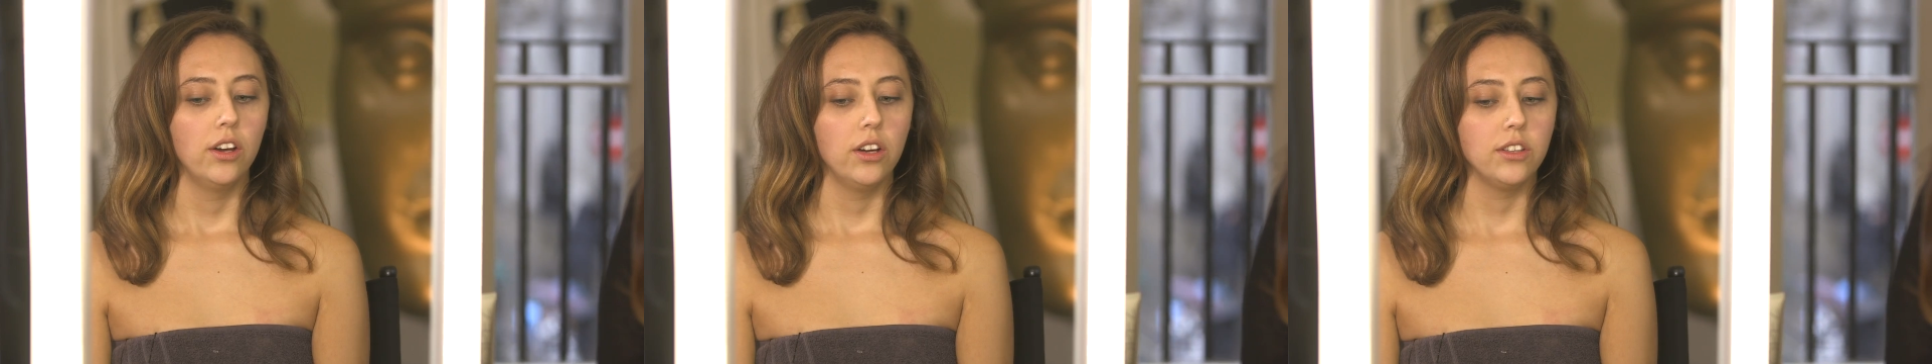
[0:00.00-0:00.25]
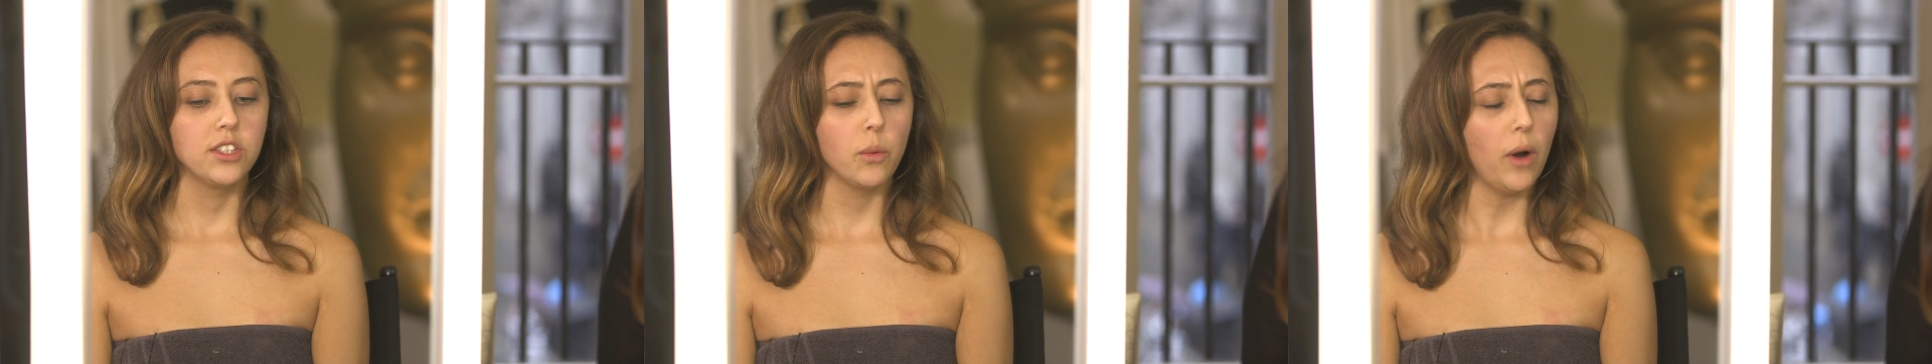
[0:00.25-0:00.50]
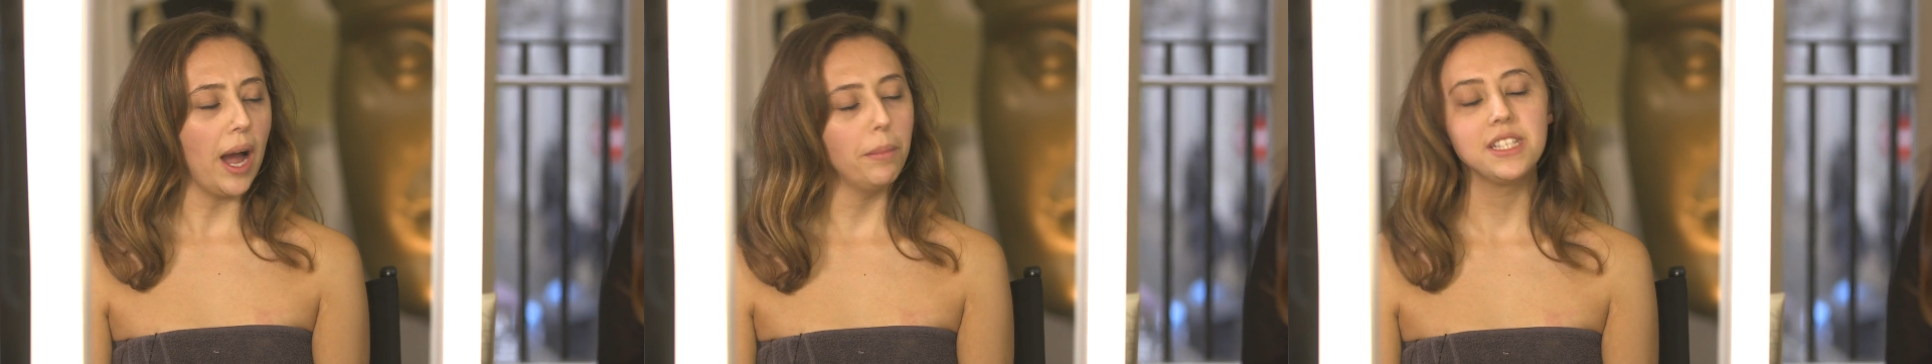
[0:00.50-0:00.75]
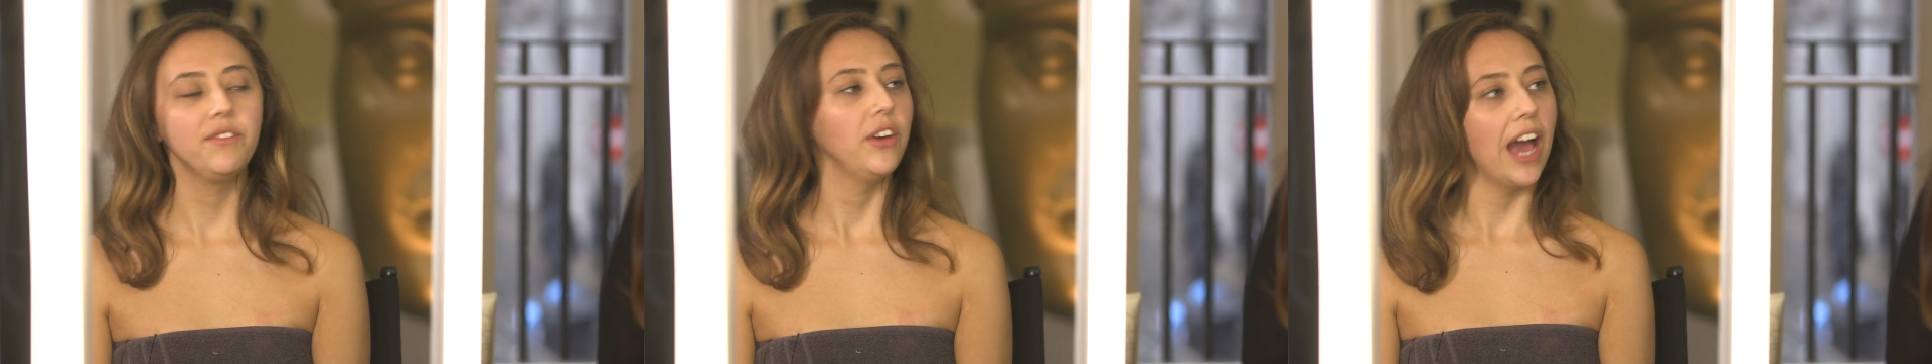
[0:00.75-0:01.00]
So what happens
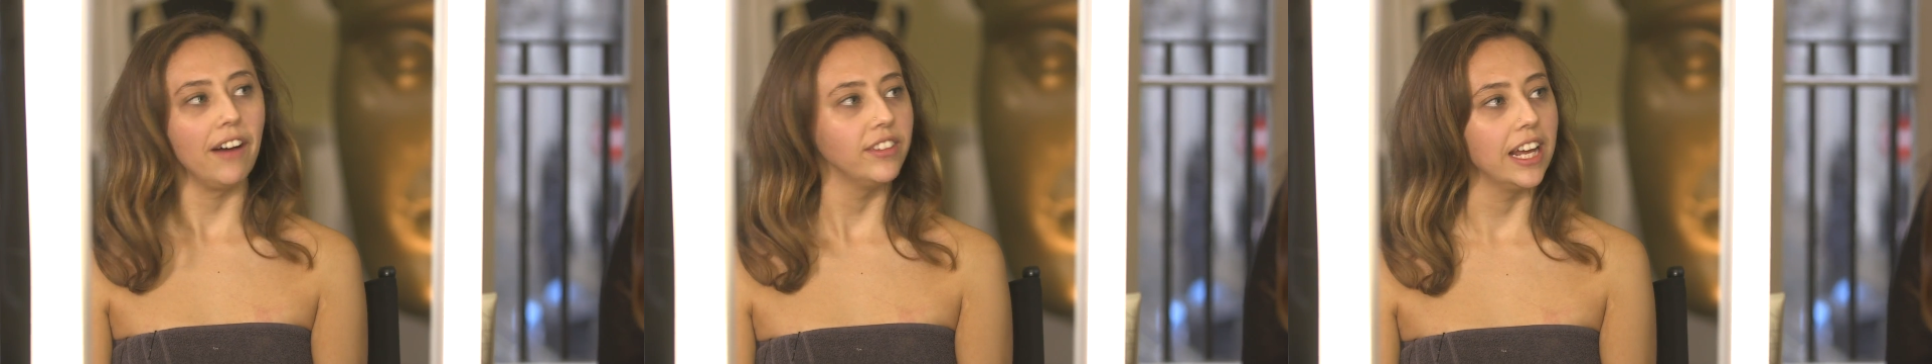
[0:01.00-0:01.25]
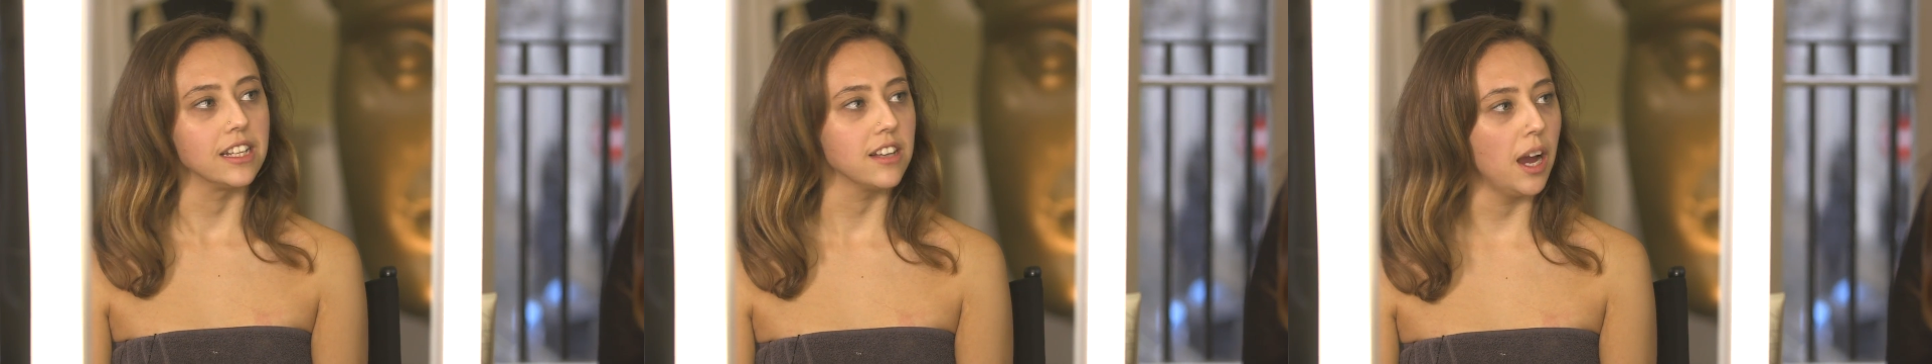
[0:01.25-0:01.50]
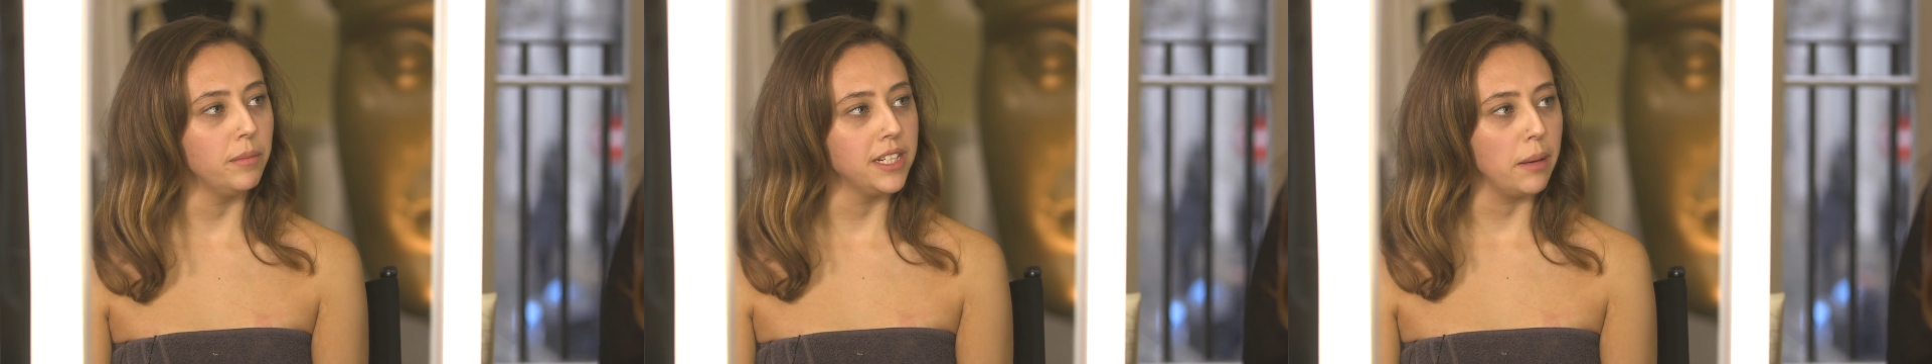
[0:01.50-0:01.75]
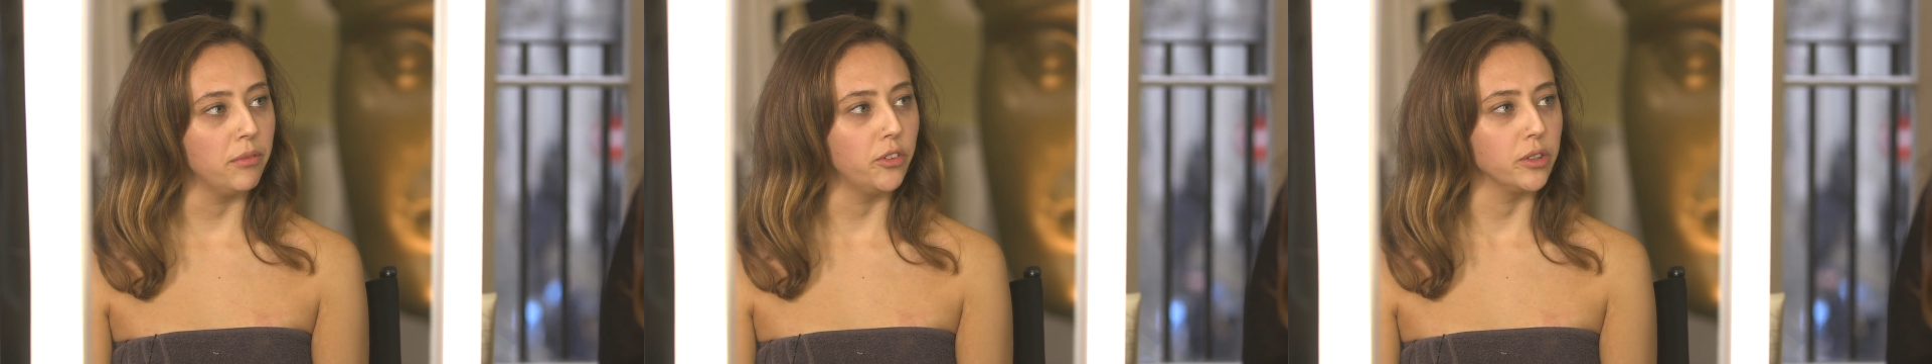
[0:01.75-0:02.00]
if you haven't had time the day
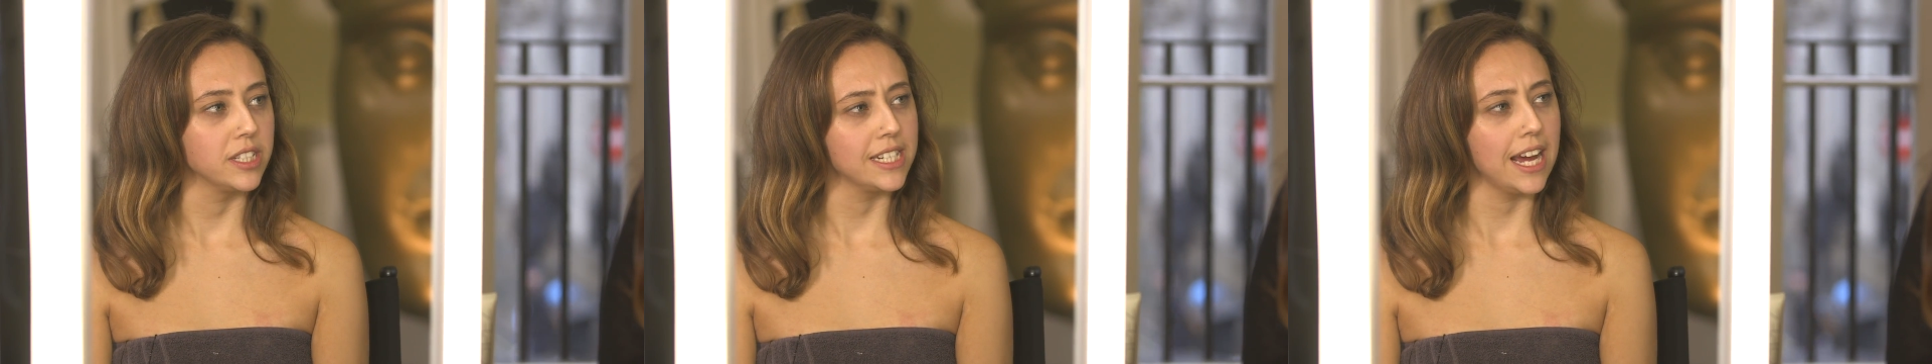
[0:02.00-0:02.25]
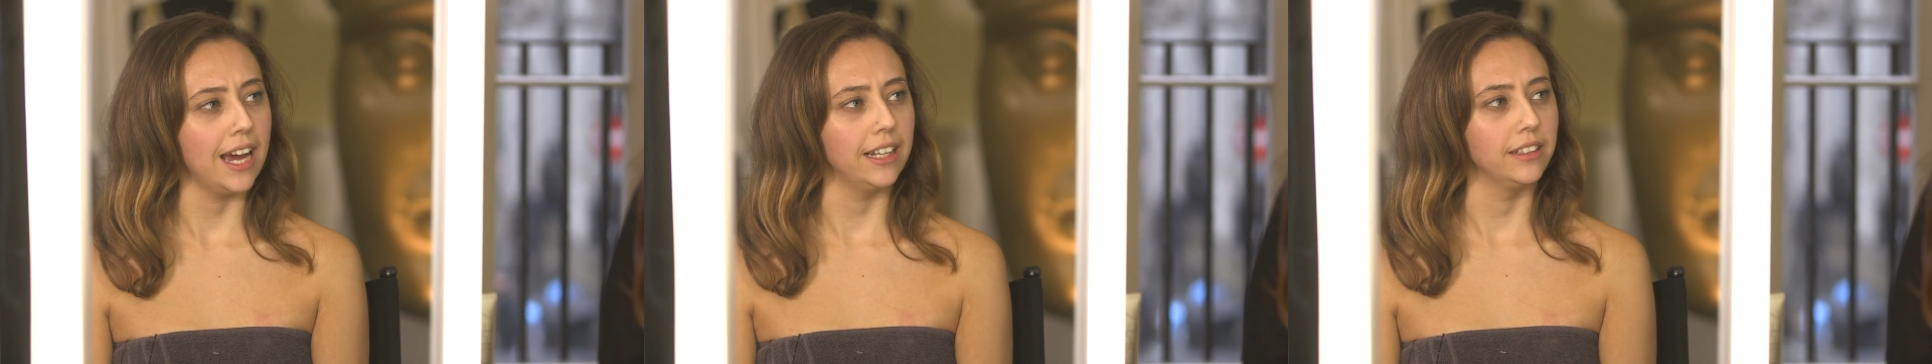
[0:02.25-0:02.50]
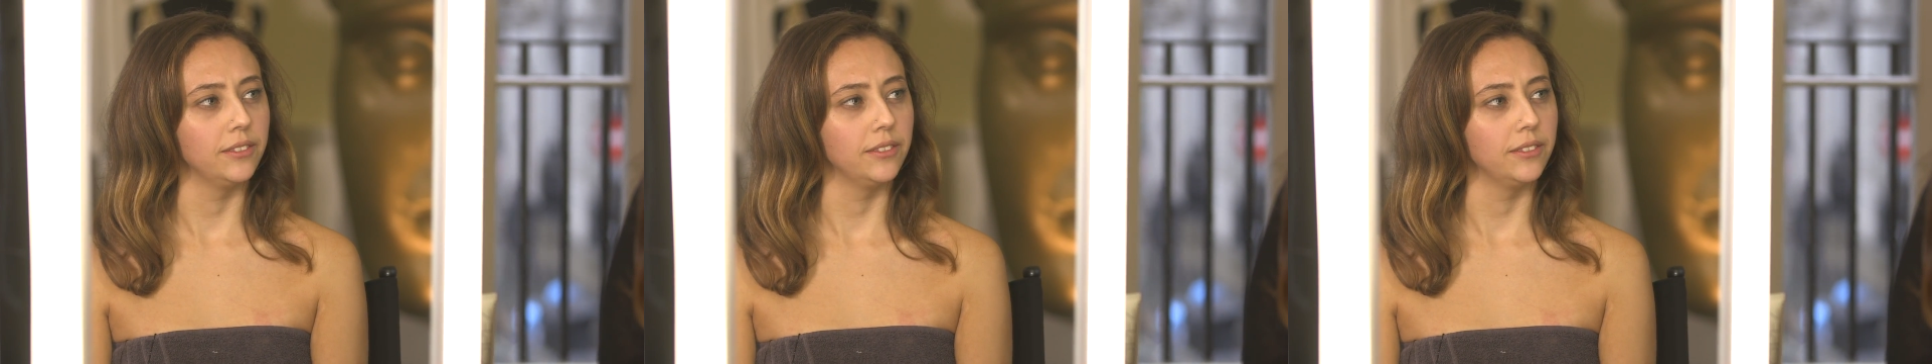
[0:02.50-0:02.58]
before to tan?